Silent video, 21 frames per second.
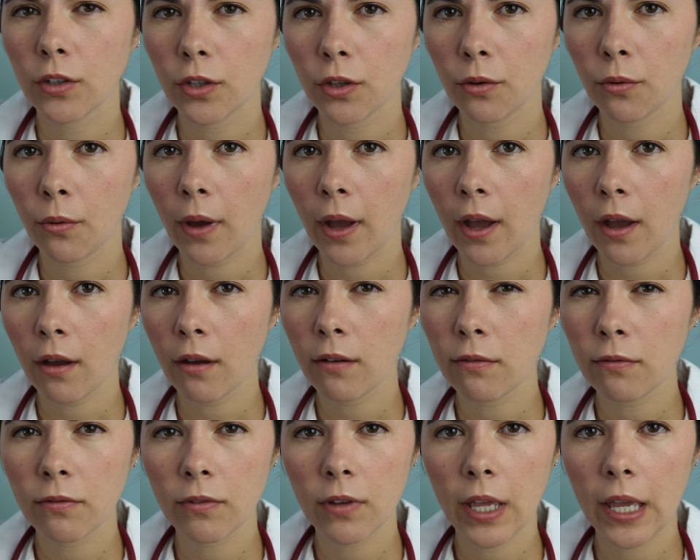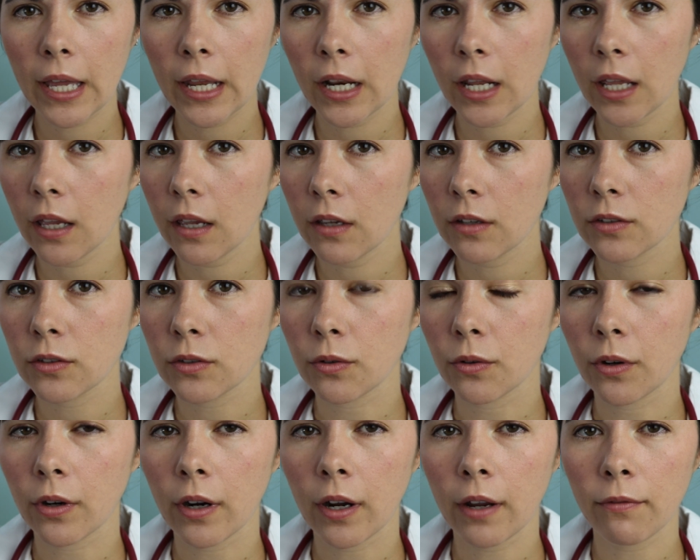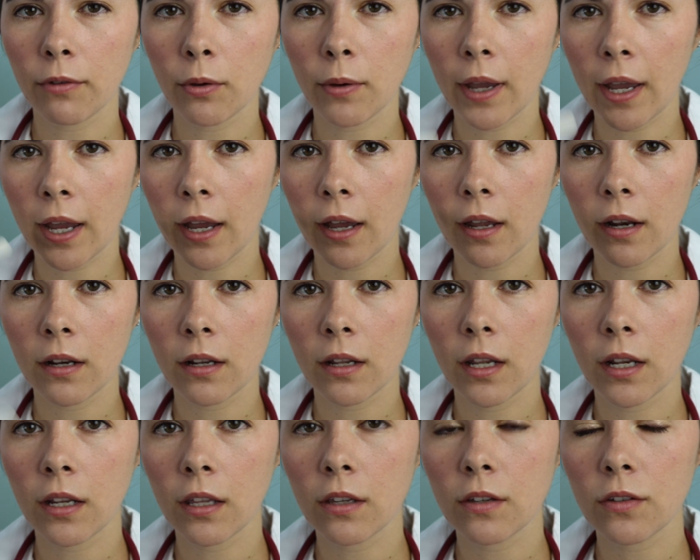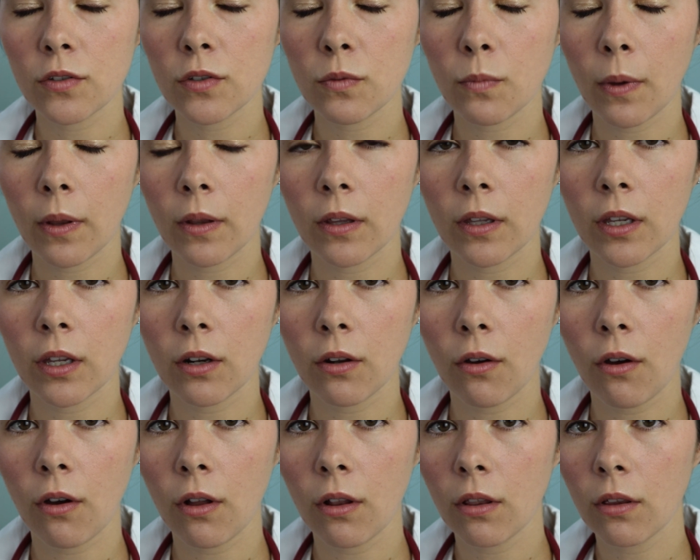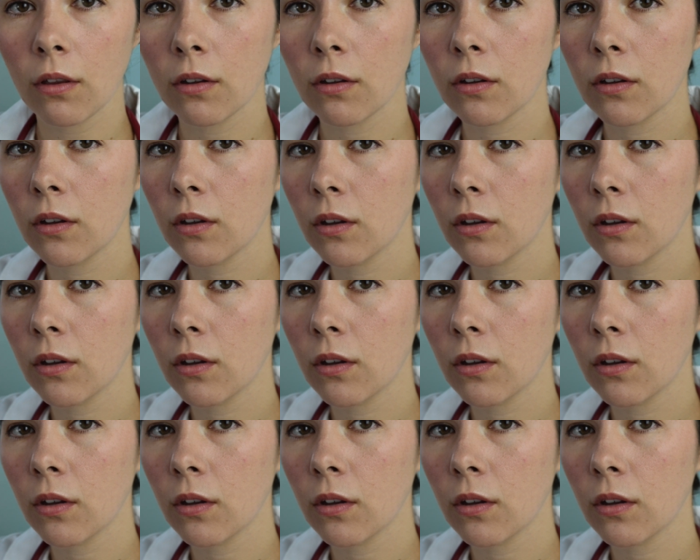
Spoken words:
Do you have headaches or have you had any swelling at all?